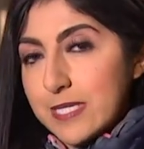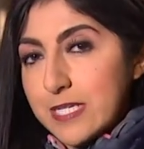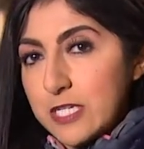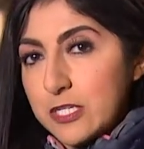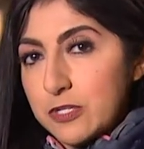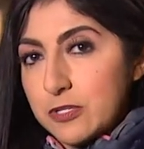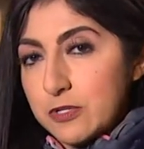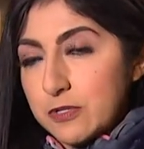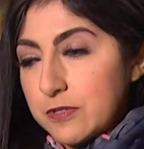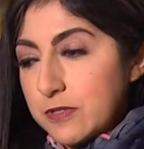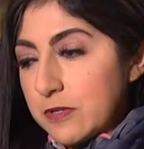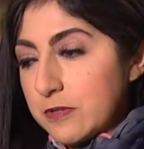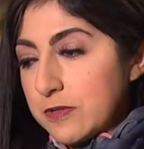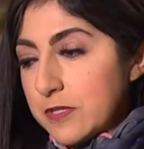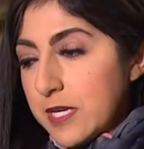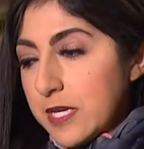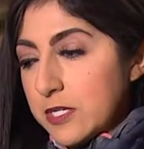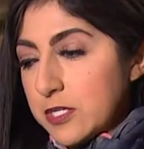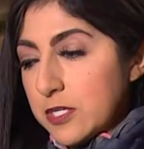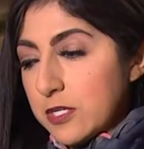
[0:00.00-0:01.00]
teacher
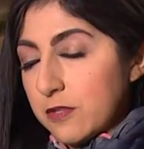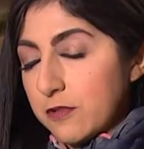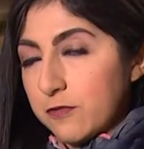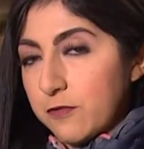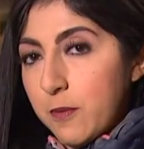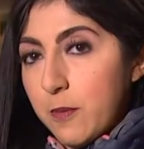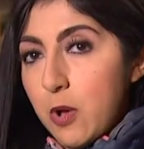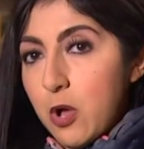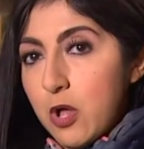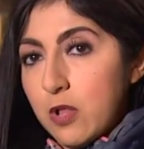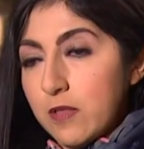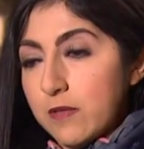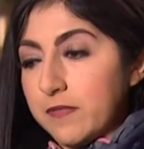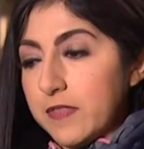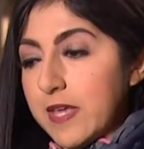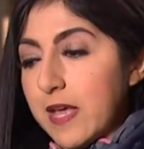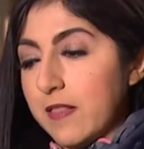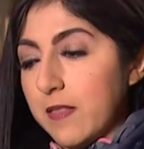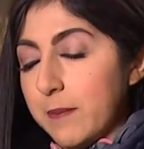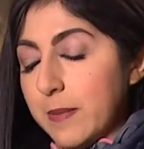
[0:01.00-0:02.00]
associations from all of
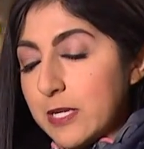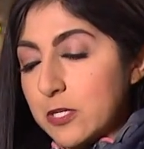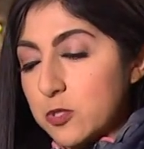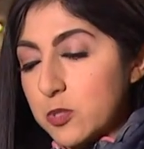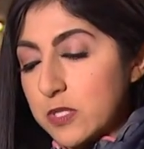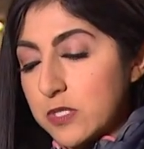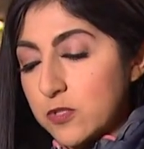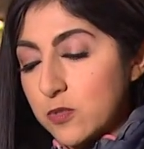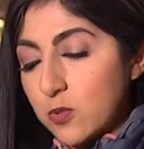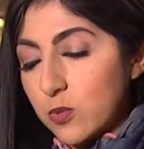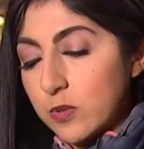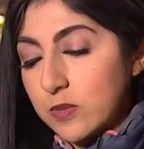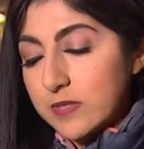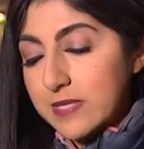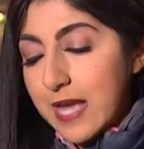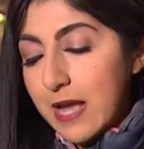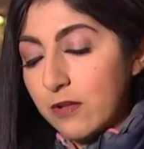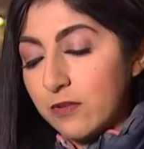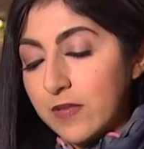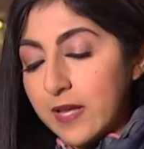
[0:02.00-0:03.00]
the elementary schools
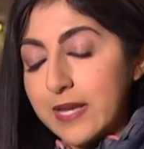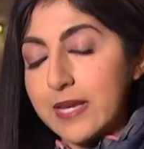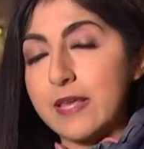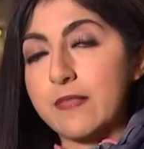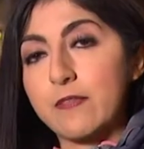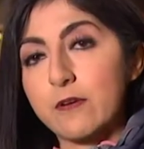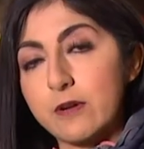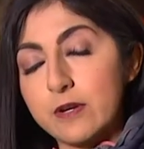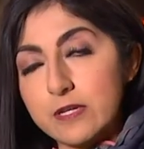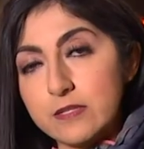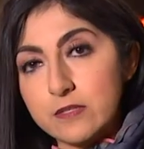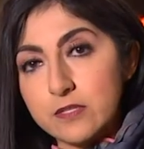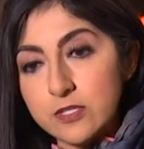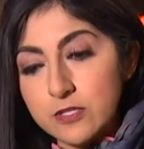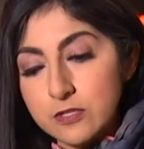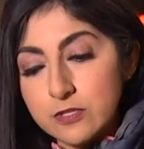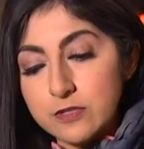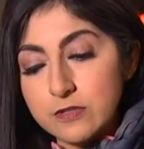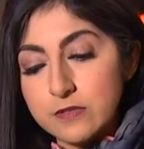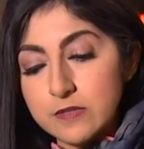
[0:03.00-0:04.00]
outlining their
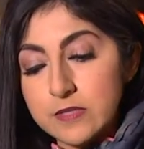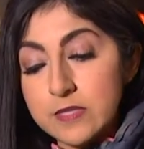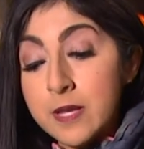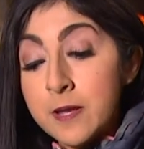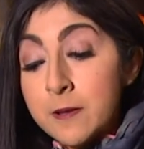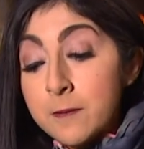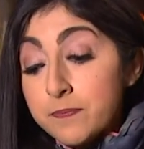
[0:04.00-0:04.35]
concerns